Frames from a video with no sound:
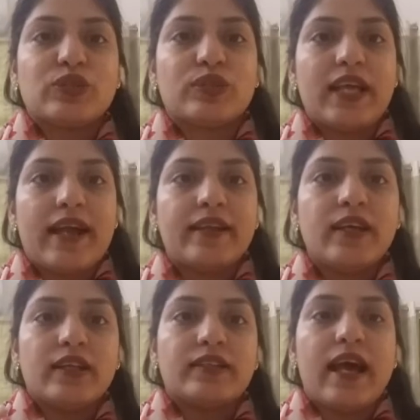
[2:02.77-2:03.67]
so that
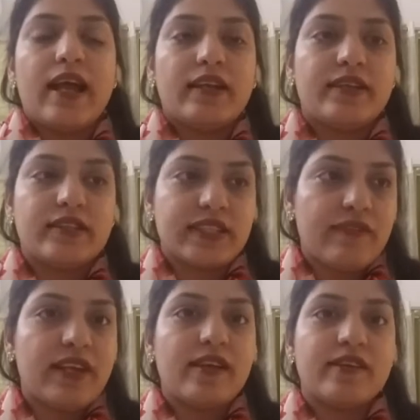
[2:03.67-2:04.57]

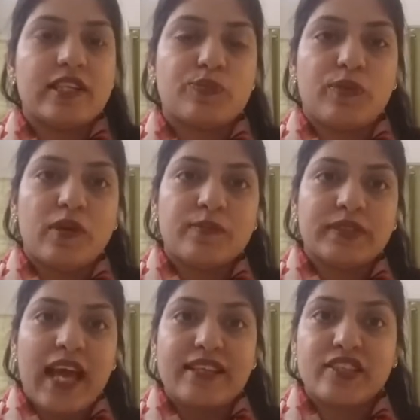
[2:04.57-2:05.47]
700
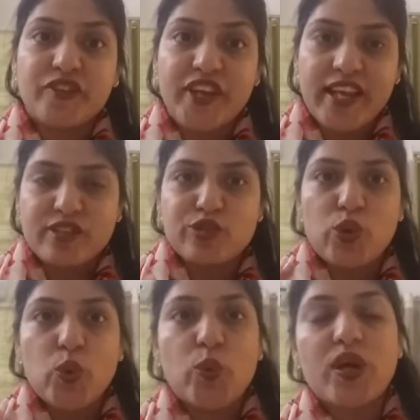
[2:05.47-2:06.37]
sperms has a race
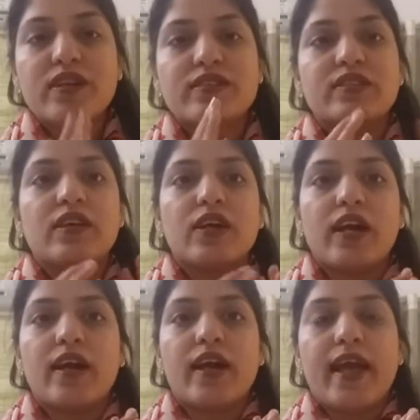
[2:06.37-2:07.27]
towards
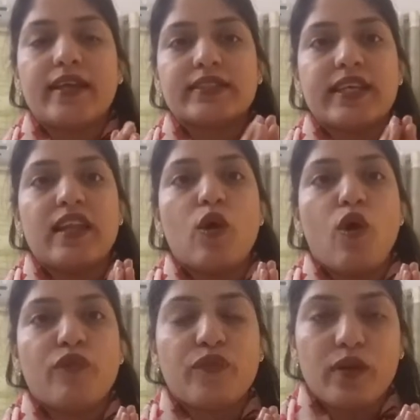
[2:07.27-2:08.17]
the egg cell
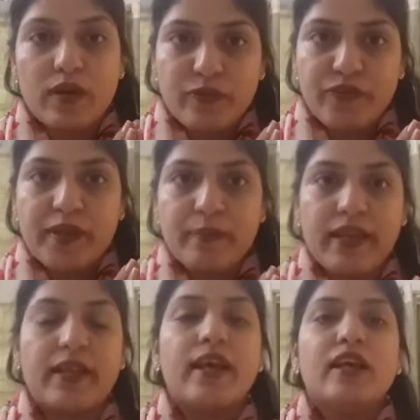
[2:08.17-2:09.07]
of a
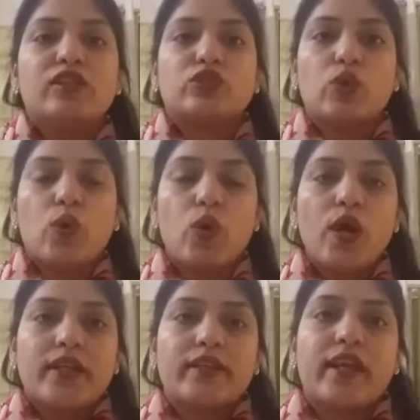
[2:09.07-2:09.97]
female.
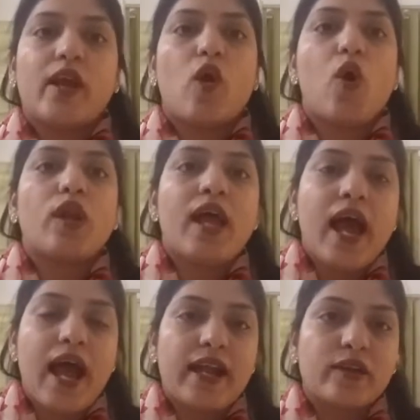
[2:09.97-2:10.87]
So they all
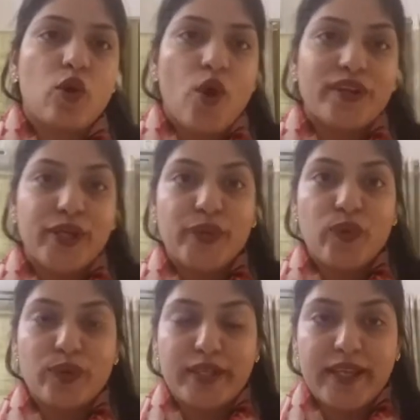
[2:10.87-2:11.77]
had gone
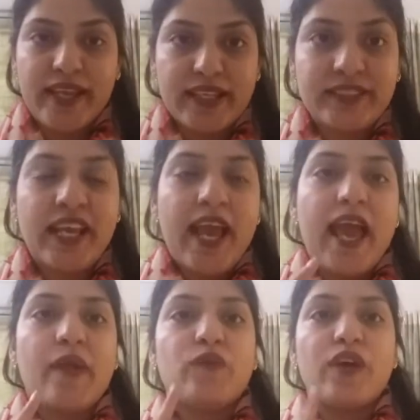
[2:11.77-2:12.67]
into a race,
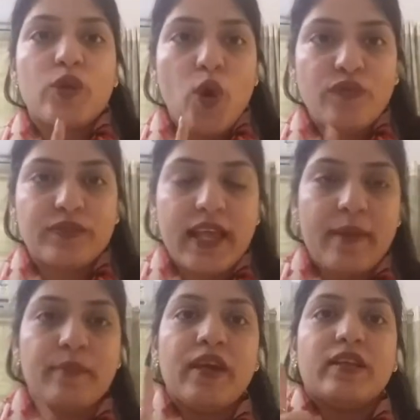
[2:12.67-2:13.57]
and one of
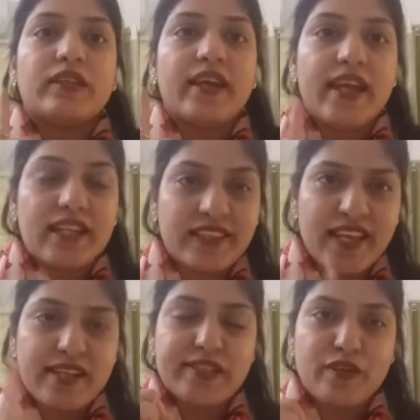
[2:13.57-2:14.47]
them, the
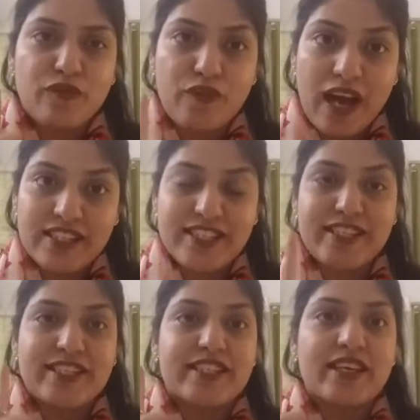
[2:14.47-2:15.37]
healthiest, the
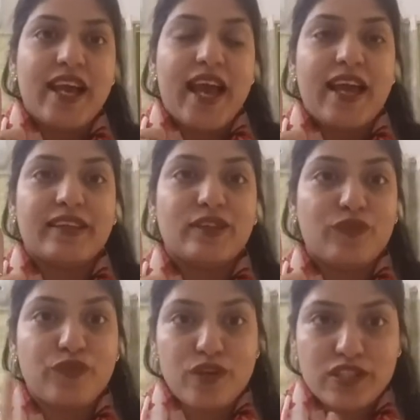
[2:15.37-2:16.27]
fastest, and the
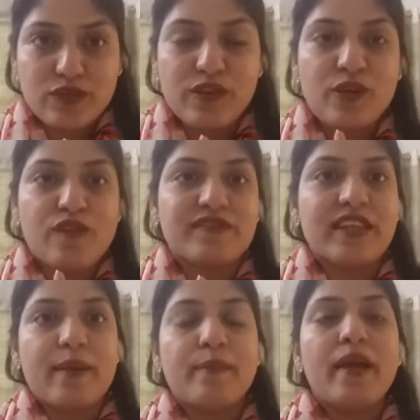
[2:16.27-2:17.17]
first one of
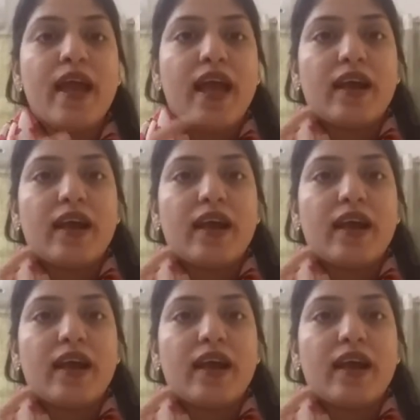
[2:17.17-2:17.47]
them